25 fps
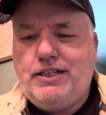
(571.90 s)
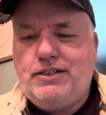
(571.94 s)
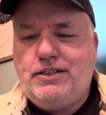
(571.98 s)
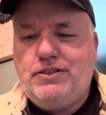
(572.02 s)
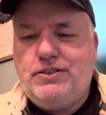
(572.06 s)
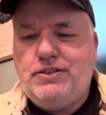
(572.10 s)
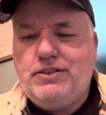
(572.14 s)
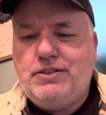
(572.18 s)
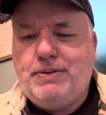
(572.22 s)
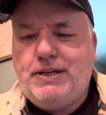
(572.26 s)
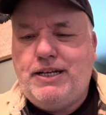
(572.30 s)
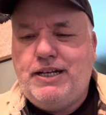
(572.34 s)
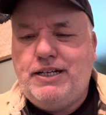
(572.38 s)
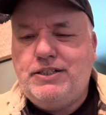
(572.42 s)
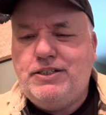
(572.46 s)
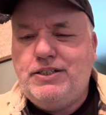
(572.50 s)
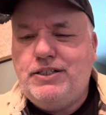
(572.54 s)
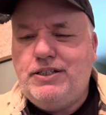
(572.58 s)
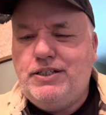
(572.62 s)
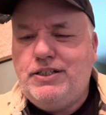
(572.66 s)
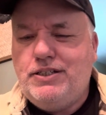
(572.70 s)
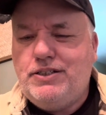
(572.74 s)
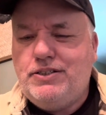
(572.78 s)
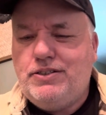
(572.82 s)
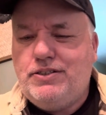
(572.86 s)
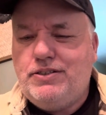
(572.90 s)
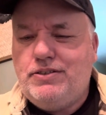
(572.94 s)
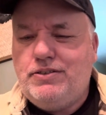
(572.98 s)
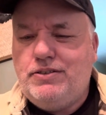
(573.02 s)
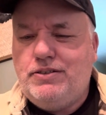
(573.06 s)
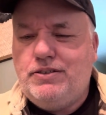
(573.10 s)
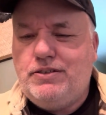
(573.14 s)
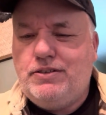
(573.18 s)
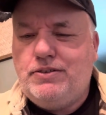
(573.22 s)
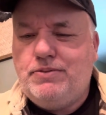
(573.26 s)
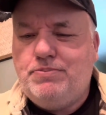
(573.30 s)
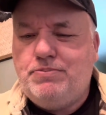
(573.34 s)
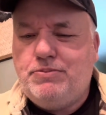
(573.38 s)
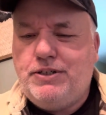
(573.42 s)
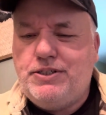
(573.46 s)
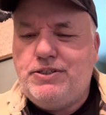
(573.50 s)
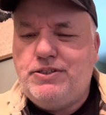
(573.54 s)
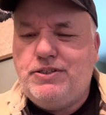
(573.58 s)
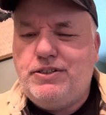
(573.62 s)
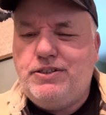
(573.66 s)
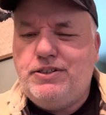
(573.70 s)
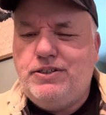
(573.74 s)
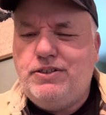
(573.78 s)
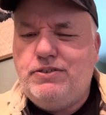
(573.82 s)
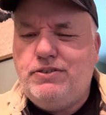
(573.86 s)
spine ticks that breaks the
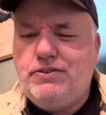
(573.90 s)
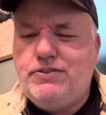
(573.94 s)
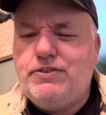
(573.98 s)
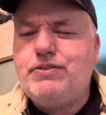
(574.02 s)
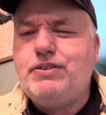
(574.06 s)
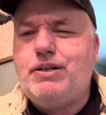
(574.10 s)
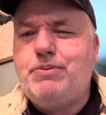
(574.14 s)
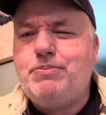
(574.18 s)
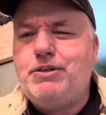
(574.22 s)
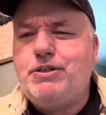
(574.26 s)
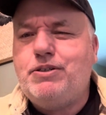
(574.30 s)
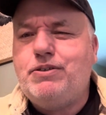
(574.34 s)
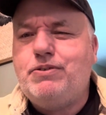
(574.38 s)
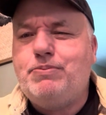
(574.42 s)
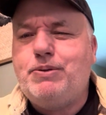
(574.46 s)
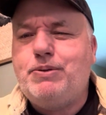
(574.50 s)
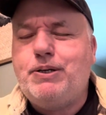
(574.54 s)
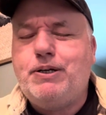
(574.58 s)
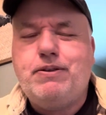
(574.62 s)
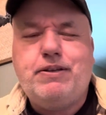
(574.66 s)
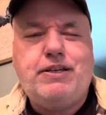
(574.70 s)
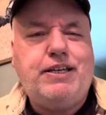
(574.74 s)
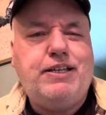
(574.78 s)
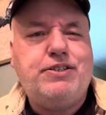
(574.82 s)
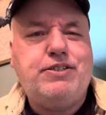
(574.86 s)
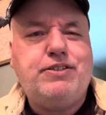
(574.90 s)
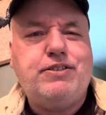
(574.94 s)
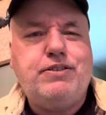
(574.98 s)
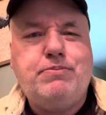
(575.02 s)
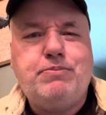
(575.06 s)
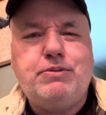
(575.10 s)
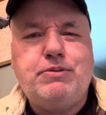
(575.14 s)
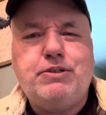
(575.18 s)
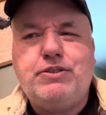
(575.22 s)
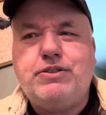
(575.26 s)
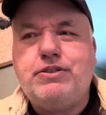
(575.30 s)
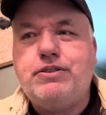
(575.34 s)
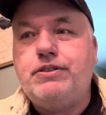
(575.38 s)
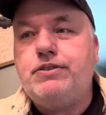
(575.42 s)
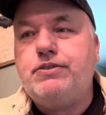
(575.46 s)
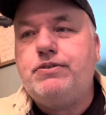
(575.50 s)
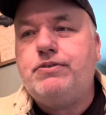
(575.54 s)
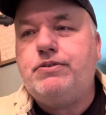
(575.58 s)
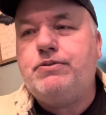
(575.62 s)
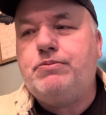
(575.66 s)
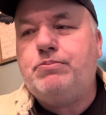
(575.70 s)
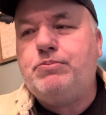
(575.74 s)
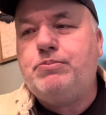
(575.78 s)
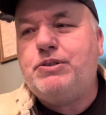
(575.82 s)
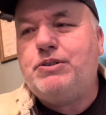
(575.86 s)
colors. I mean, you barely can see them,
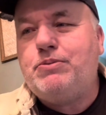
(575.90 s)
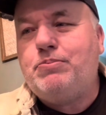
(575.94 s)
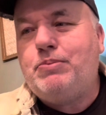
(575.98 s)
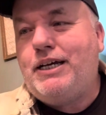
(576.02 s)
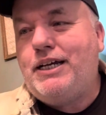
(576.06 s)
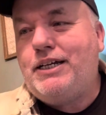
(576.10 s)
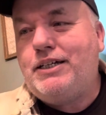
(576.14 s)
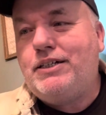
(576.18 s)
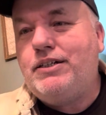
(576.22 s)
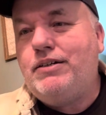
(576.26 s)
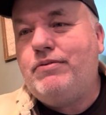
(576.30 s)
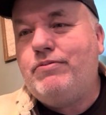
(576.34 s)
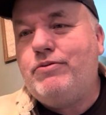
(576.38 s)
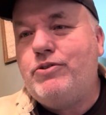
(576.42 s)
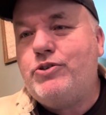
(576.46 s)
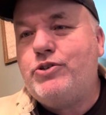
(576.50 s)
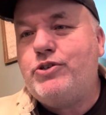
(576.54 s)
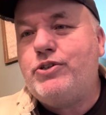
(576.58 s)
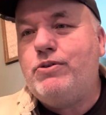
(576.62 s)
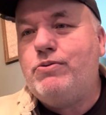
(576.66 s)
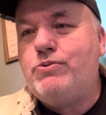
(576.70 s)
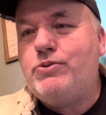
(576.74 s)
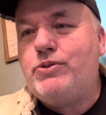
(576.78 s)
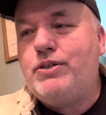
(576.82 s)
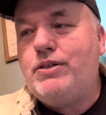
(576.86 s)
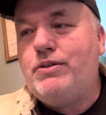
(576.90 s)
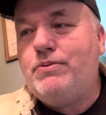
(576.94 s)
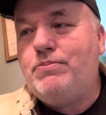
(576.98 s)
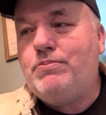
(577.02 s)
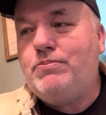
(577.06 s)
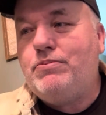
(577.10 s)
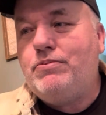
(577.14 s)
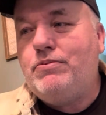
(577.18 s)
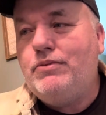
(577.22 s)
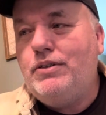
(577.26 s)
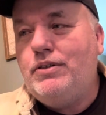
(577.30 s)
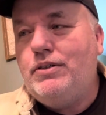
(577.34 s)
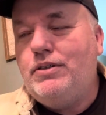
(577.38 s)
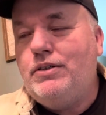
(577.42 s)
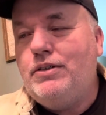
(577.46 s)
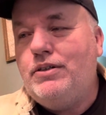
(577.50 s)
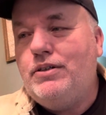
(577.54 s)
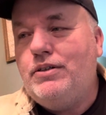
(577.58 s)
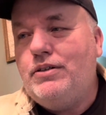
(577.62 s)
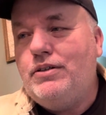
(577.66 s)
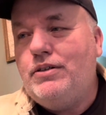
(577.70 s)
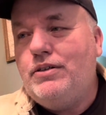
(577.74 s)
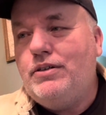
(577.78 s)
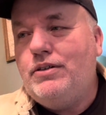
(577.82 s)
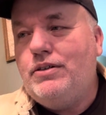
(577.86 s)
but the black cover shows up
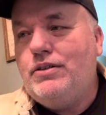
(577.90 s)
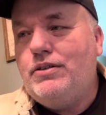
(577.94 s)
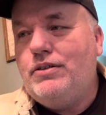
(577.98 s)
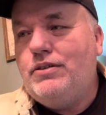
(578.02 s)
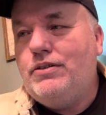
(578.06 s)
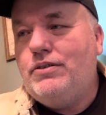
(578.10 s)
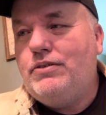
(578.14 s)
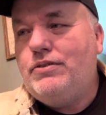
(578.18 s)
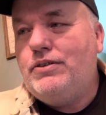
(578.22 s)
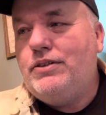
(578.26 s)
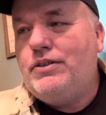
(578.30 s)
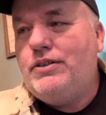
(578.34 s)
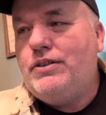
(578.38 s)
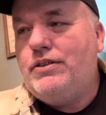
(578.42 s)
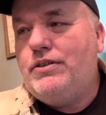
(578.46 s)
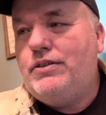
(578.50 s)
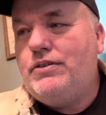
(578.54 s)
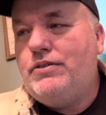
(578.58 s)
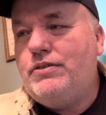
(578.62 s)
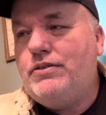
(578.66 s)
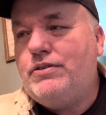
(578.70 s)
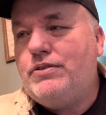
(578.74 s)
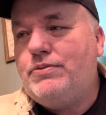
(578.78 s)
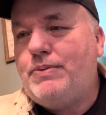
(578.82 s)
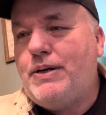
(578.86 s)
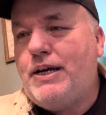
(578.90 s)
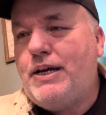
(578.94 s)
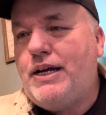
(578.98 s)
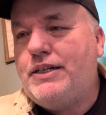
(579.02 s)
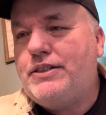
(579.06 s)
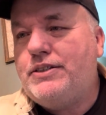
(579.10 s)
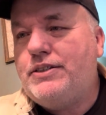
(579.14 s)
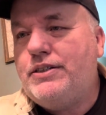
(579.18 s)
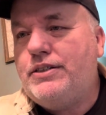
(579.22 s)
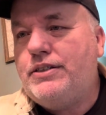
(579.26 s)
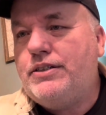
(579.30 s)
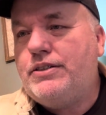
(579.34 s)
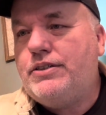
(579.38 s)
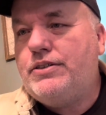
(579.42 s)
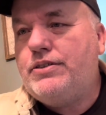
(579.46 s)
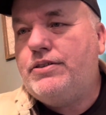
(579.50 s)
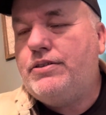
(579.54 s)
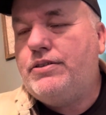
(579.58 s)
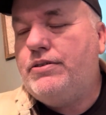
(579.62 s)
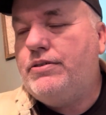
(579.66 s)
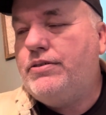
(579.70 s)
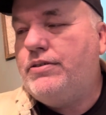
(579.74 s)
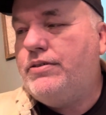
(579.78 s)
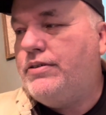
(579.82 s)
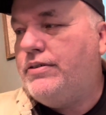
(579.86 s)
the spine ticks.
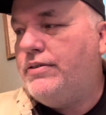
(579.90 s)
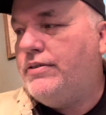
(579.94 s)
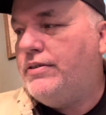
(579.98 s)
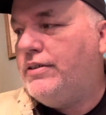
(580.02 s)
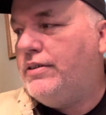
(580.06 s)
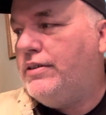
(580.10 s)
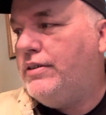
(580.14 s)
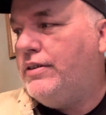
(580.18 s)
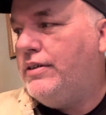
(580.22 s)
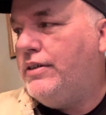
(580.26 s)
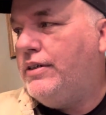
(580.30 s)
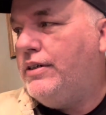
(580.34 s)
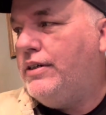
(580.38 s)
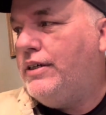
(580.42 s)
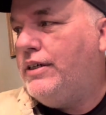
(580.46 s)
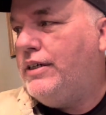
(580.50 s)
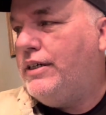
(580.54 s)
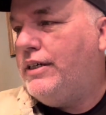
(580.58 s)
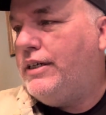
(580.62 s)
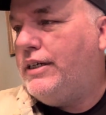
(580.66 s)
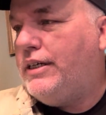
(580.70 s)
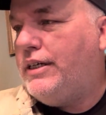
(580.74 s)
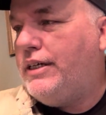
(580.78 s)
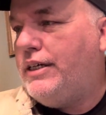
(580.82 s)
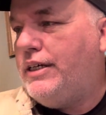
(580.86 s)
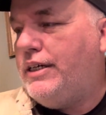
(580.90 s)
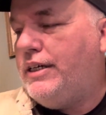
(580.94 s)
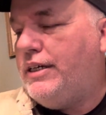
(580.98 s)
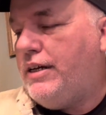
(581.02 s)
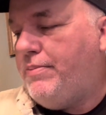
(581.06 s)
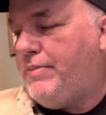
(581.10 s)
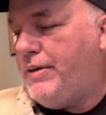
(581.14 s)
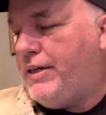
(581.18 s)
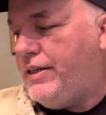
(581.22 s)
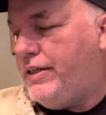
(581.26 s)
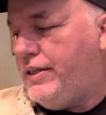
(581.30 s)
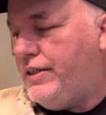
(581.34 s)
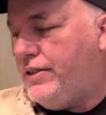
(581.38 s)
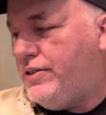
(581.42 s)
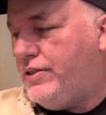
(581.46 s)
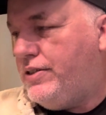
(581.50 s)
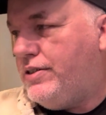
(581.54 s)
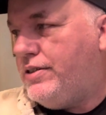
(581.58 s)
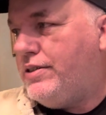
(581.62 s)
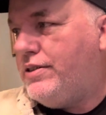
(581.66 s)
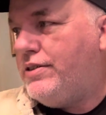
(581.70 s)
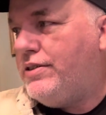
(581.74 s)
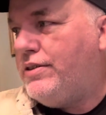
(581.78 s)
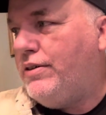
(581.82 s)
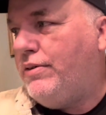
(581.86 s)
And I mean, it
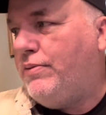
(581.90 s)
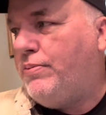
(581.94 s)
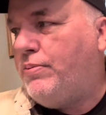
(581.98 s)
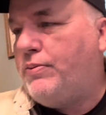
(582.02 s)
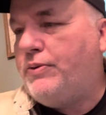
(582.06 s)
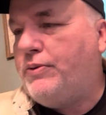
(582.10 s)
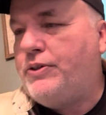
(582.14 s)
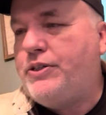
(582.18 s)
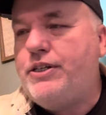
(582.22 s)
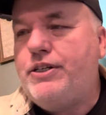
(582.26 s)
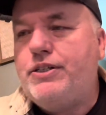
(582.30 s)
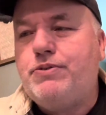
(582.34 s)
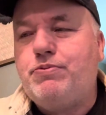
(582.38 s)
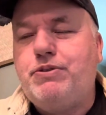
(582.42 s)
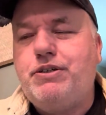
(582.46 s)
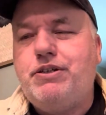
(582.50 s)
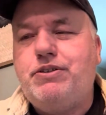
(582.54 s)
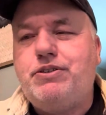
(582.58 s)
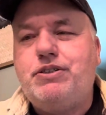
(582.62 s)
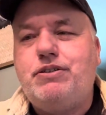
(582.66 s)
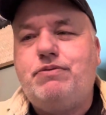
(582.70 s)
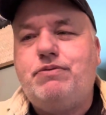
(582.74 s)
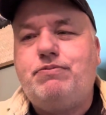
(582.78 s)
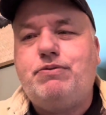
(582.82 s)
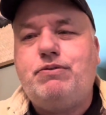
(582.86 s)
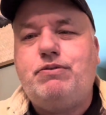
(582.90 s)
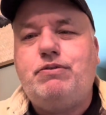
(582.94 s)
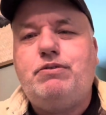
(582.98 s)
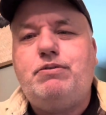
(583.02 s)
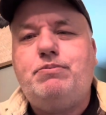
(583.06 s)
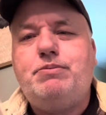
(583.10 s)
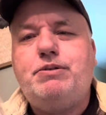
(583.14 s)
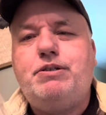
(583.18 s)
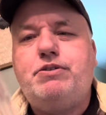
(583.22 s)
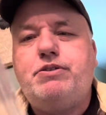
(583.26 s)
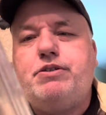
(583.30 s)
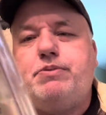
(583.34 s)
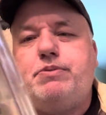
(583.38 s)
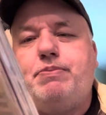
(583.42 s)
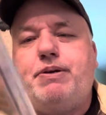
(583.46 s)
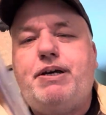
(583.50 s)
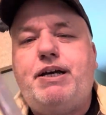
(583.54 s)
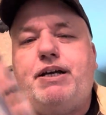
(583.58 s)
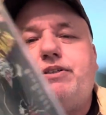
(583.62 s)
presents well, except for a little bit of spine